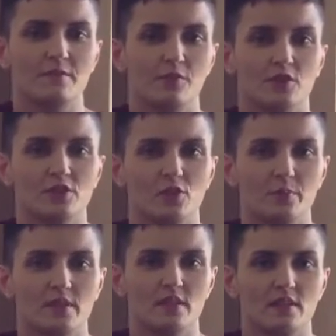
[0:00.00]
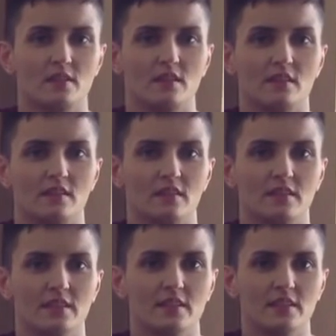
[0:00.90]
first update on
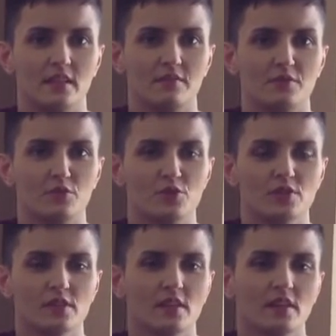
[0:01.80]
the neck fusion.